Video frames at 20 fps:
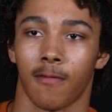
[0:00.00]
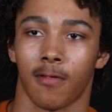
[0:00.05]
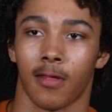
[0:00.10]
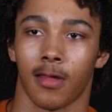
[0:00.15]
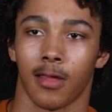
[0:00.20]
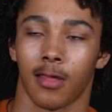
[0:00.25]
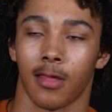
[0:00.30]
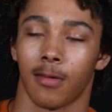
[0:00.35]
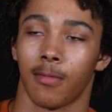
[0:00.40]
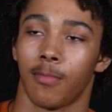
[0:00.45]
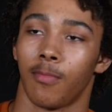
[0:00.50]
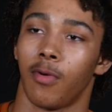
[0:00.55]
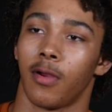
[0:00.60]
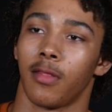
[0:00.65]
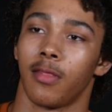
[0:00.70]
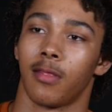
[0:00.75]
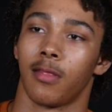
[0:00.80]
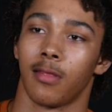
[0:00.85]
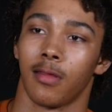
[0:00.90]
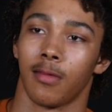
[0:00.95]
of like a
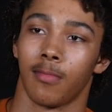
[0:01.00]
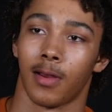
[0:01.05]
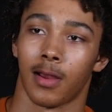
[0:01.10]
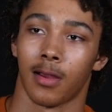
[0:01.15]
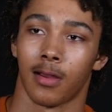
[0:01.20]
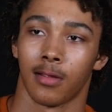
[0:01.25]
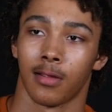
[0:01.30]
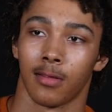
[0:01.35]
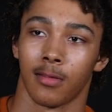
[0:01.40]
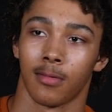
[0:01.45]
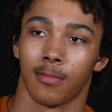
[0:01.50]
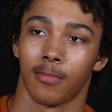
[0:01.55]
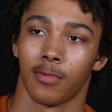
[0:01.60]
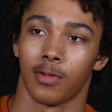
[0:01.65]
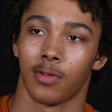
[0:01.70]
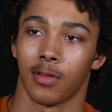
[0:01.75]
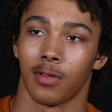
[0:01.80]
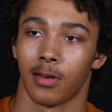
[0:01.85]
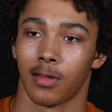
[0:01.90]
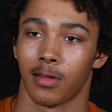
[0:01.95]
brotherly bond
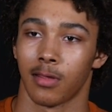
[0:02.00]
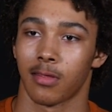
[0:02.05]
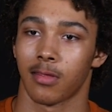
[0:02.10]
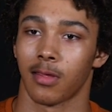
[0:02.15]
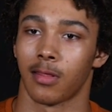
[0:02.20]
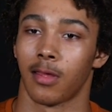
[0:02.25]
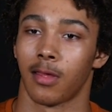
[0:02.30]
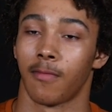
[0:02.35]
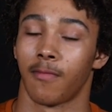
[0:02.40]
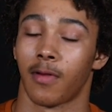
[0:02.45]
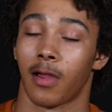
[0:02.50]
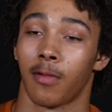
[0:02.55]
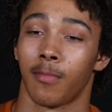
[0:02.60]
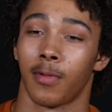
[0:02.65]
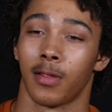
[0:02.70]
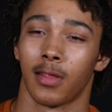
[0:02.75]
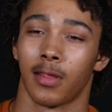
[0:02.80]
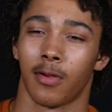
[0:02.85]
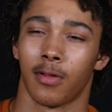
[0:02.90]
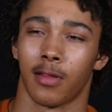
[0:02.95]
between us and the
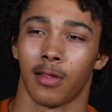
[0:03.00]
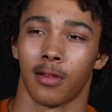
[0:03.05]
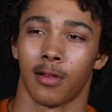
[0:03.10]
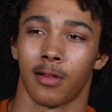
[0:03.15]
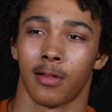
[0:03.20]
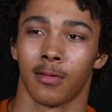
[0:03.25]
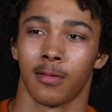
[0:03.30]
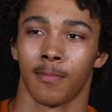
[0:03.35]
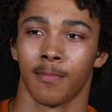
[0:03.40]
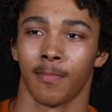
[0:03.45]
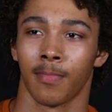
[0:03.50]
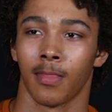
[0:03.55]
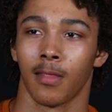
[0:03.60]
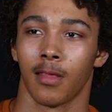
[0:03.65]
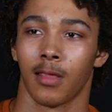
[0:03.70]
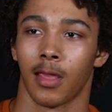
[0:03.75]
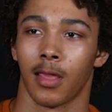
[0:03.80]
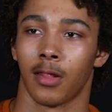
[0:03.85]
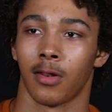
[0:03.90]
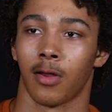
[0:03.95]
environment down here
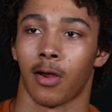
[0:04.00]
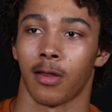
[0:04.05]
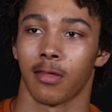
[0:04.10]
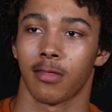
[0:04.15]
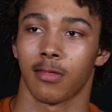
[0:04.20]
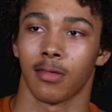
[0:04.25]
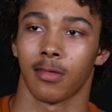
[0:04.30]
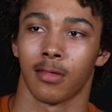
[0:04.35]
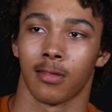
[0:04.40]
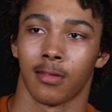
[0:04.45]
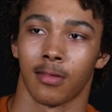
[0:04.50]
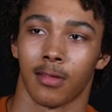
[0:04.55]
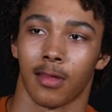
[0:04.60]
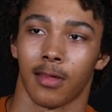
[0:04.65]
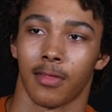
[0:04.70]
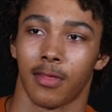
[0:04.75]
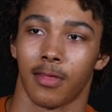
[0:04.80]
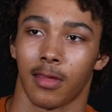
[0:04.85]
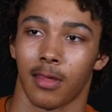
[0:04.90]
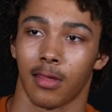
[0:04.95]
in Austin,
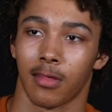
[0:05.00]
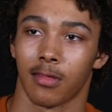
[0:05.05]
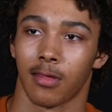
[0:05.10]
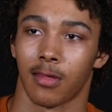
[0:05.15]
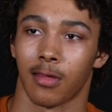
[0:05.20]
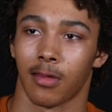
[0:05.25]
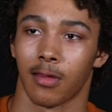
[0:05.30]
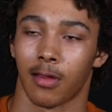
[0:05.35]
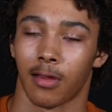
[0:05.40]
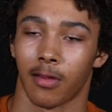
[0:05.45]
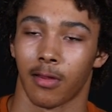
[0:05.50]
I think it's a,